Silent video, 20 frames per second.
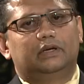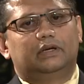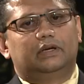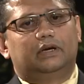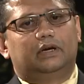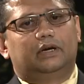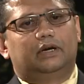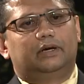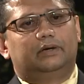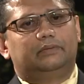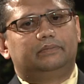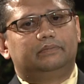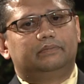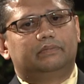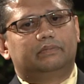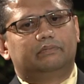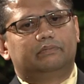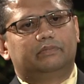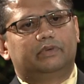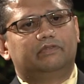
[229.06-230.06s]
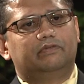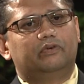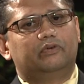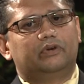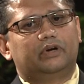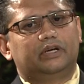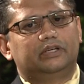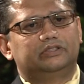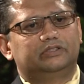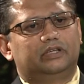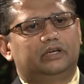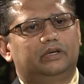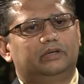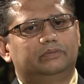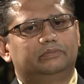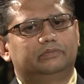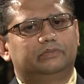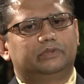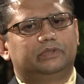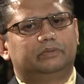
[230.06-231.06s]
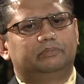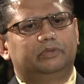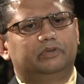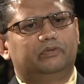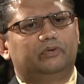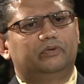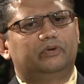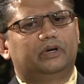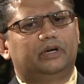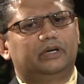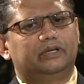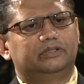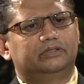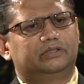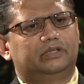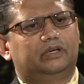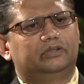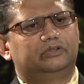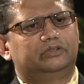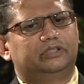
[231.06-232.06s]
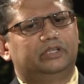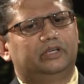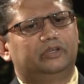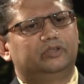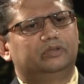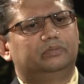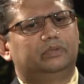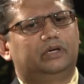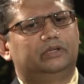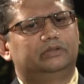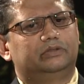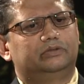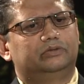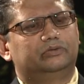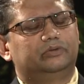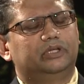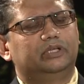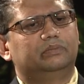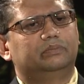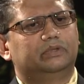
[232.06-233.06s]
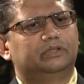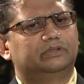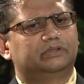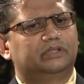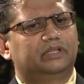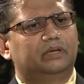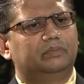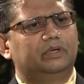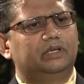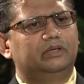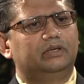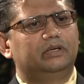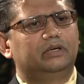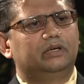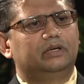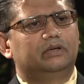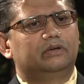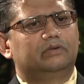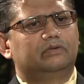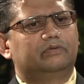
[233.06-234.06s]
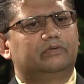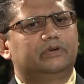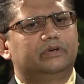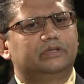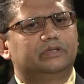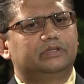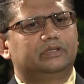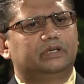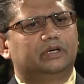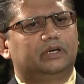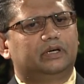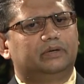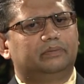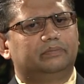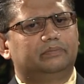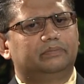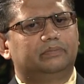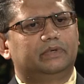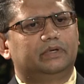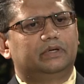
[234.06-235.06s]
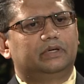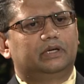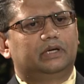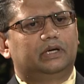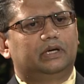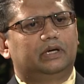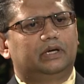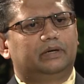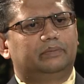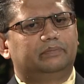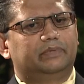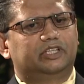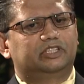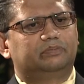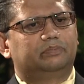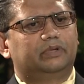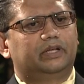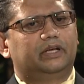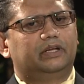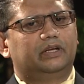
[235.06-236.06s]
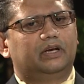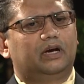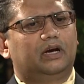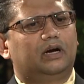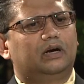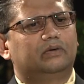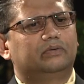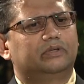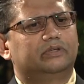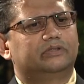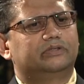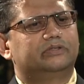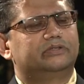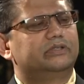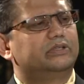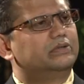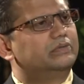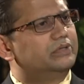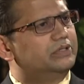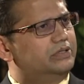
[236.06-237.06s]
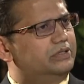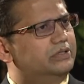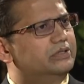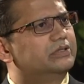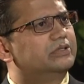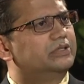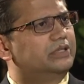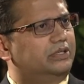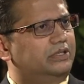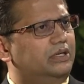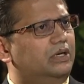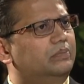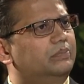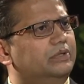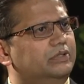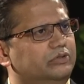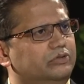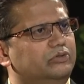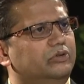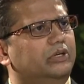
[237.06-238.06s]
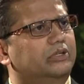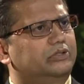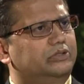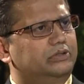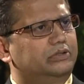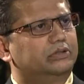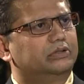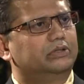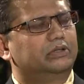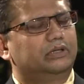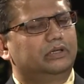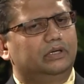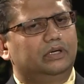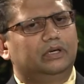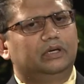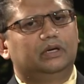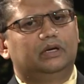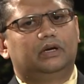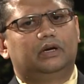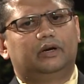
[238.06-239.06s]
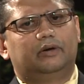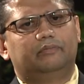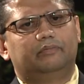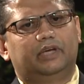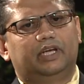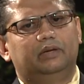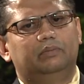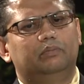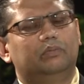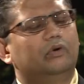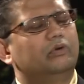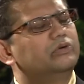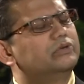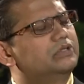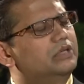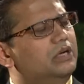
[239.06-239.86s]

Before I start to tell you about the treatments, let me first explain how the service is set up and structured. In most